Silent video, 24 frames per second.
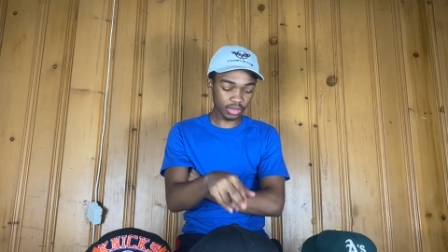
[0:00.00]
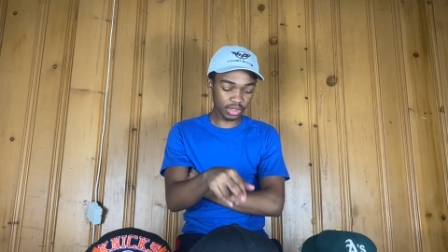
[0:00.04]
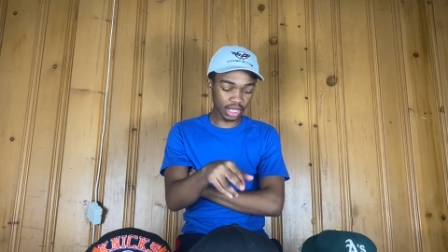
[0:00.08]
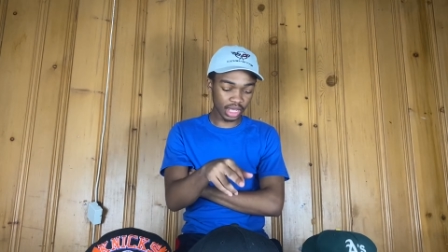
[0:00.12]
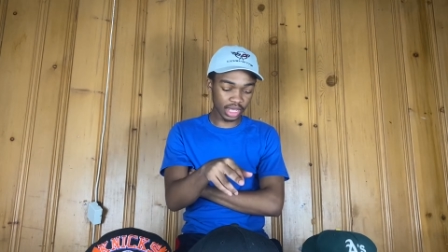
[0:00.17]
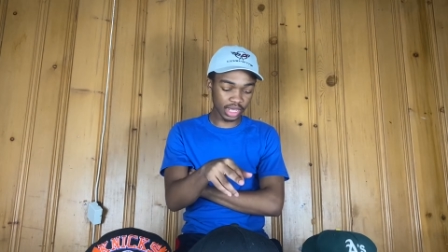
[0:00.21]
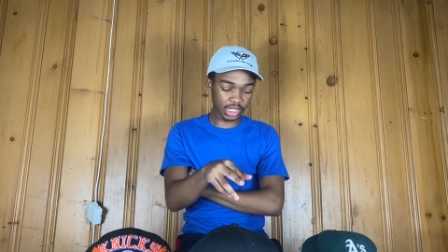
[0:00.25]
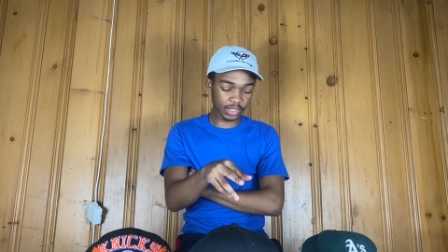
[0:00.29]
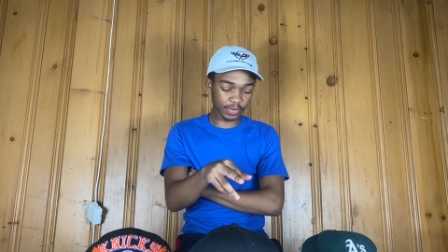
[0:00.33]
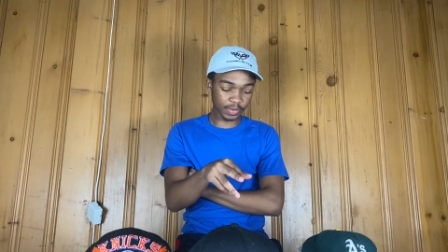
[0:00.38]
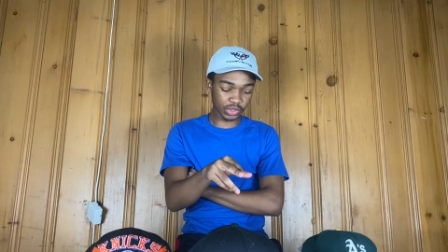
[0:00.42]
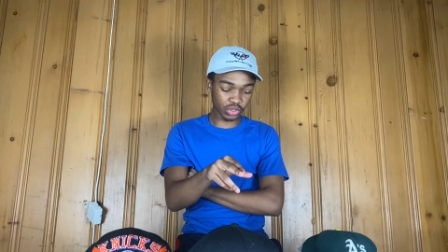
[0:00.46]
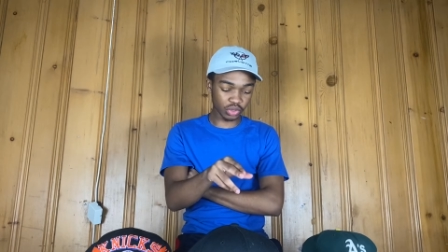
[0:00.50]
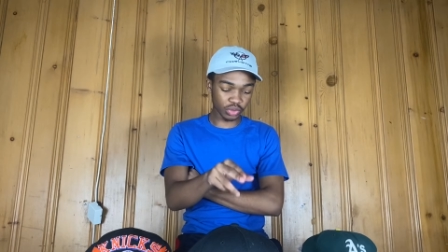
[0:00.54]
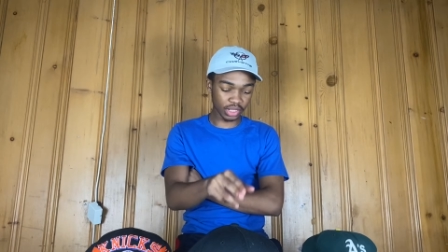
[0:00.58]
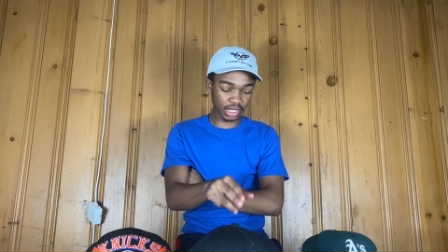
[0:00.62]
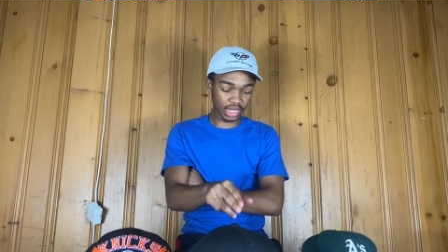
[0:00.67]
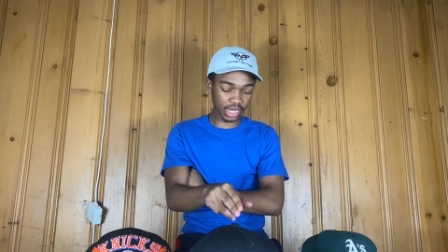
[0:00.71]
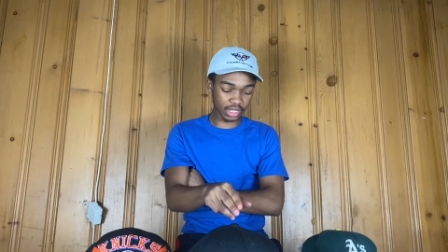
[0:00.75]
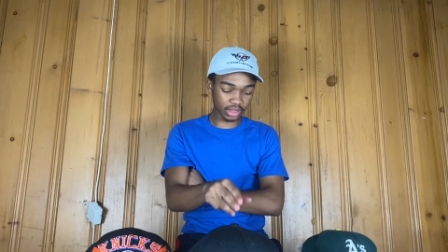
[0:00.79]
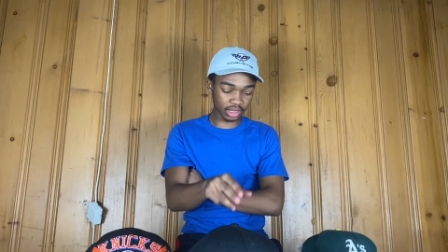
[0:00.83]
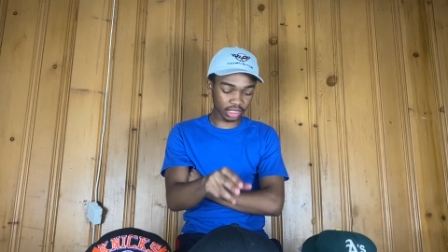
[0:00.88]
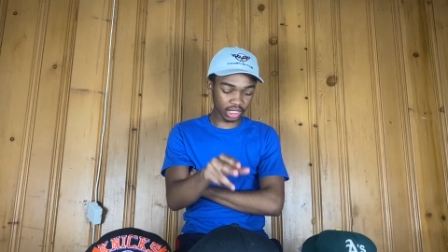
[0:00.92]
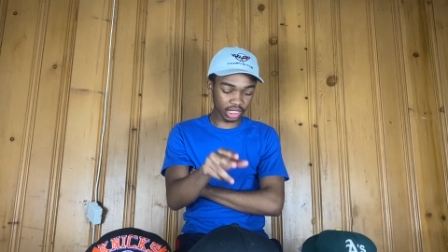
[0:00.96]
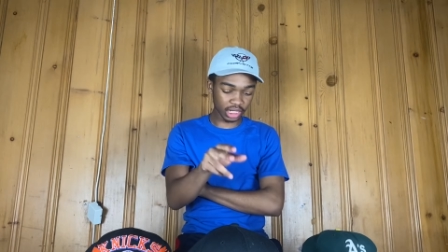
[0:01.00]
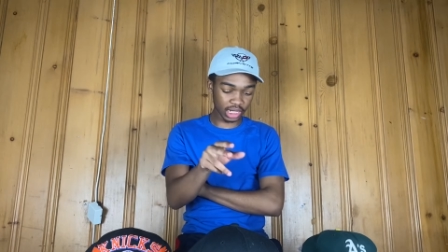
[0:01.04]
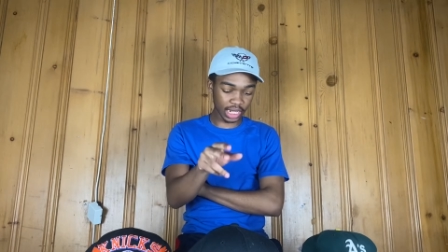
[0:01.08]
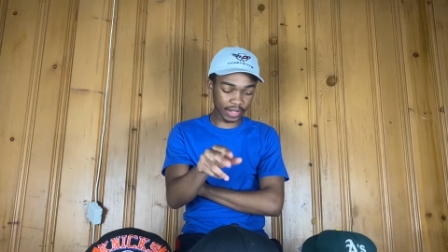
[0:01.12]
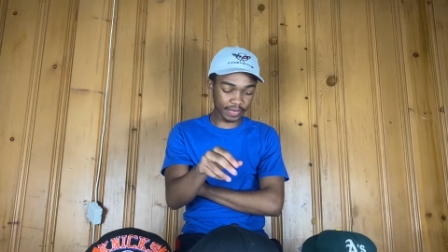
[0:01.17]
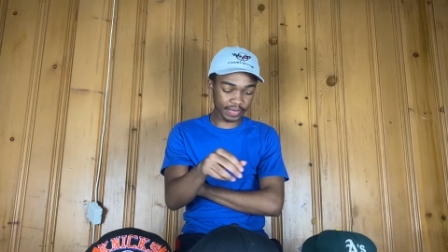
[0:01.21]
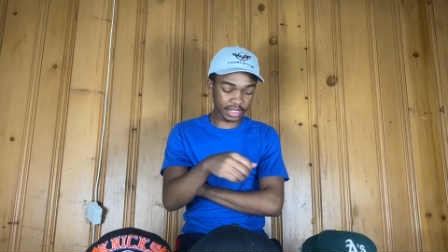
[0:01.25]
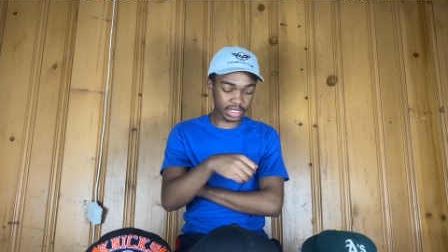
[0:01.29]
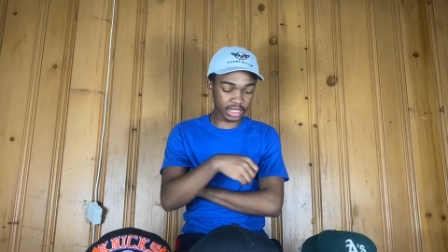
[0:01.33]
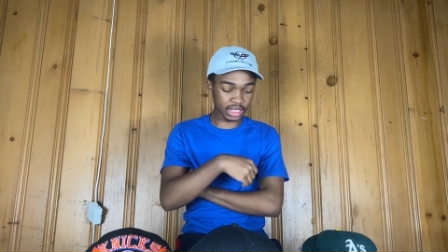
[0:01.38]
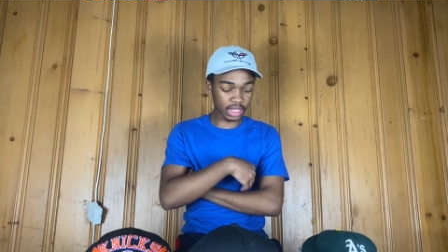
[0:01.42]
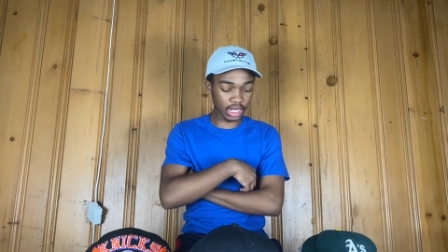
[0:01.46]
It's between Anthony
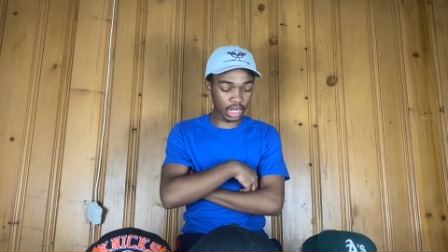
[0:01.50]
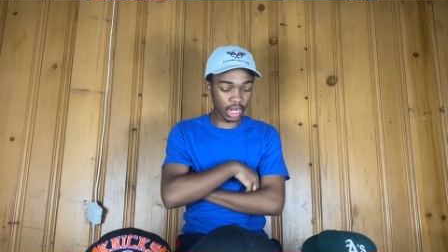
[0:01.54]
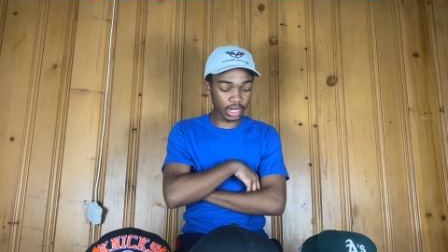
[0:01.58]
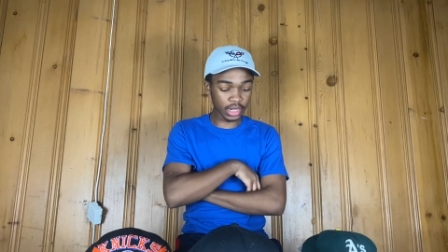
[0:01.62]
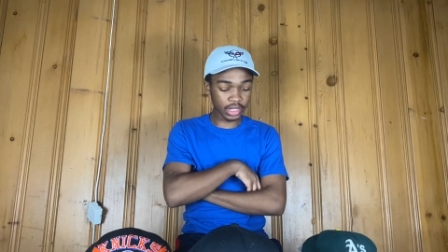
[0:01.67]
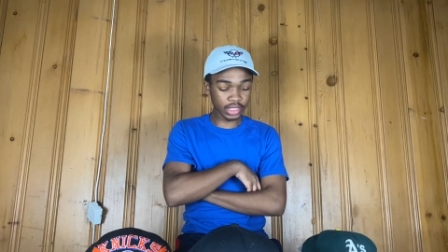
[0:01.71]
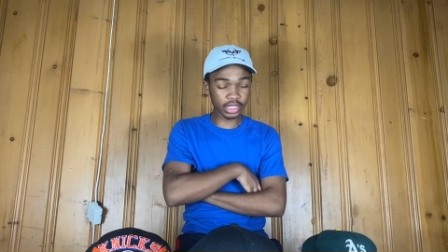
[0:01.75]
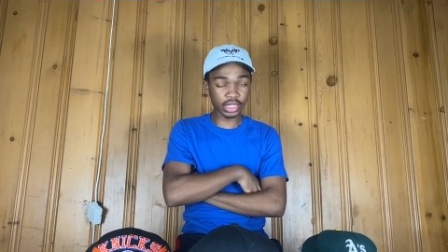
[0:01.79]
Davis and Giannis.